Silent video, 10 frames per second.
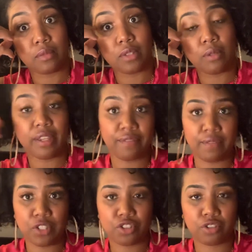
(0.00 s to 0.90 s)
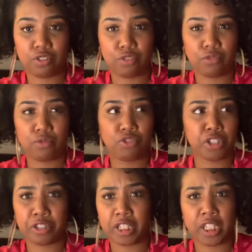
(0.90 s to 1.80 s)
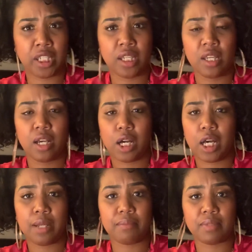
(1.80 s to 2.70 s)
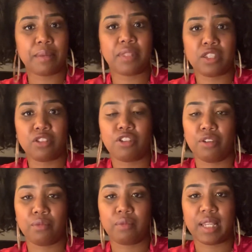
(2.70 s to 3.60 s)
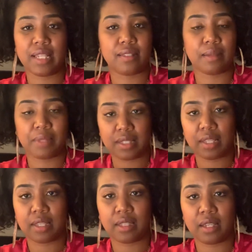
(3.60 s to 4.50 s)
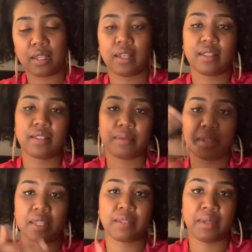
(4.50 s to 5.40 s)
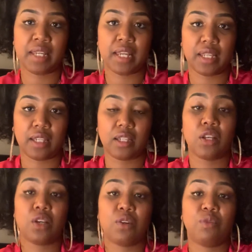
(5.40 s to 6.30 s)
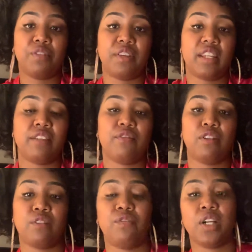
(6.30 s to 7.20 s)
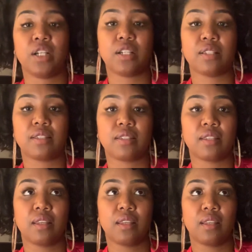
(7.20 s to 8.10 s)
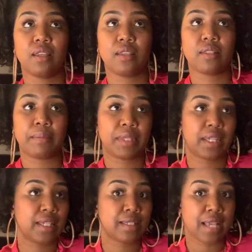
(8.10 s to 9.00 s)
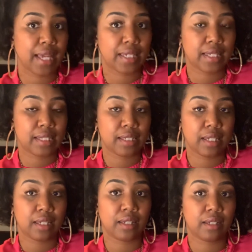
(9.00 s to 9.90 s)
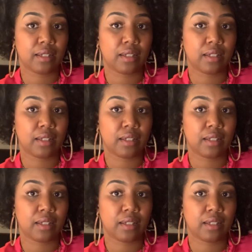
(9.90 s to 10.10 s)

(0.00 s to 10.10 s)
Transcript: adventure, new journey, something new. Something's ending and something is beginning. With it in reverse, something is not ending